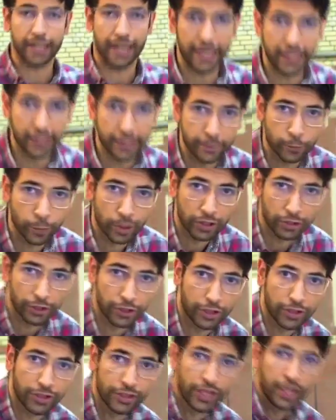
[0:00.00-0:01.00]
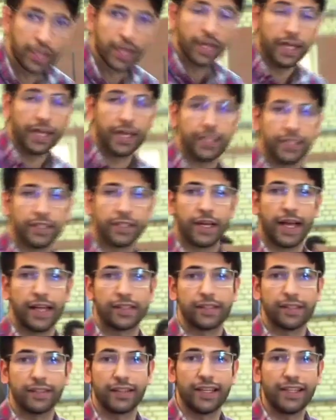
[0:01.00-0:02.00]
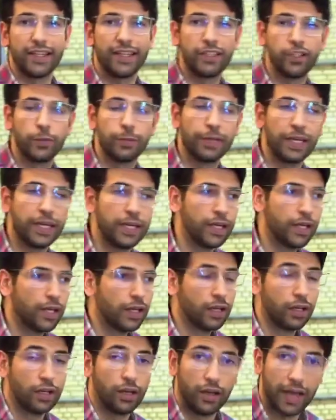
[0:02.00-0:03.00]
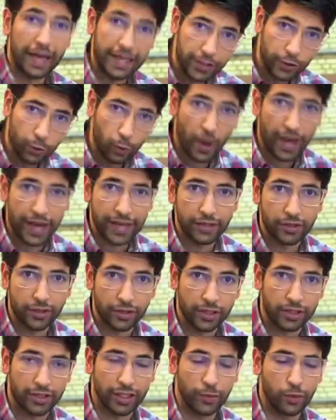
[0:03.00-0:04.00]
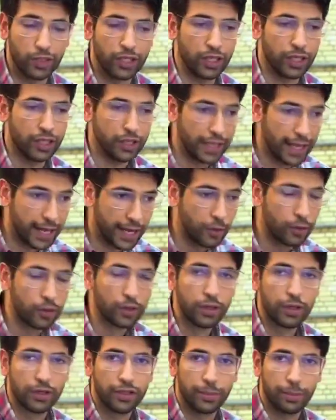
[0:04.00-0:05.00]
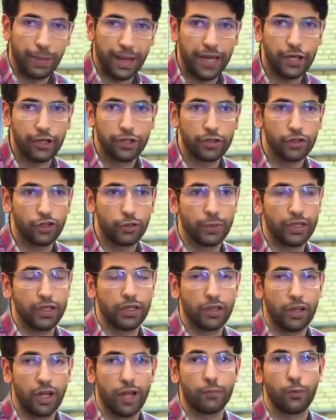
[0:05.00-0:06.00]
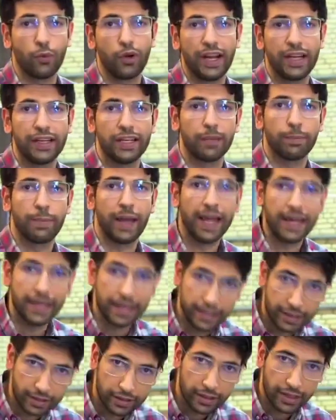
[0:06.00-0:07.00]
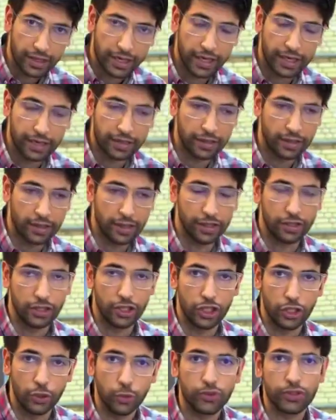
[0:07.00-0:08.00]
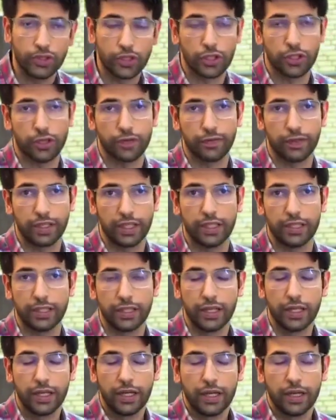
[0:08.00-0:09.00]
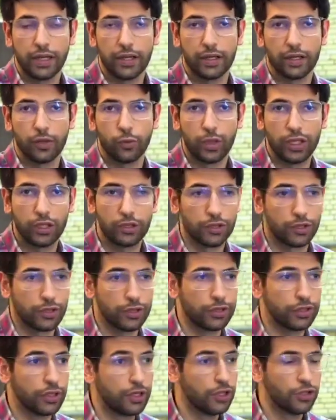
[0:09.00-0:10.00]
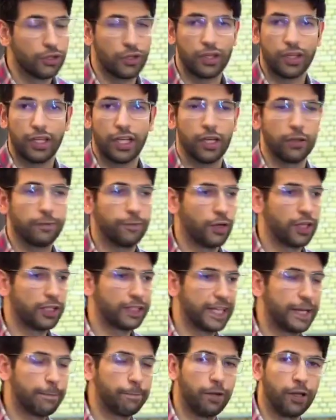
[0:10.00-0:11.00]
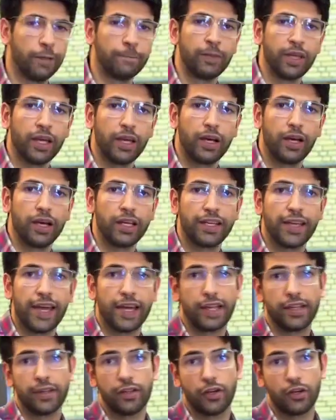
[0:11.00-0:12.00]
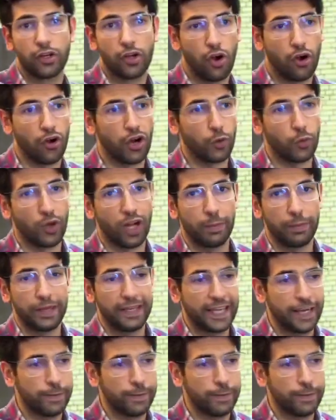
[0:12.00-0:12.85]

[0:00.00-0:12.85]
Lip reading: active wheelchairs is that they need to be lightweight so that they would allow the patient to be a lot more independent in the usage of these wheelchairs, so that they could, for example, get in their car while being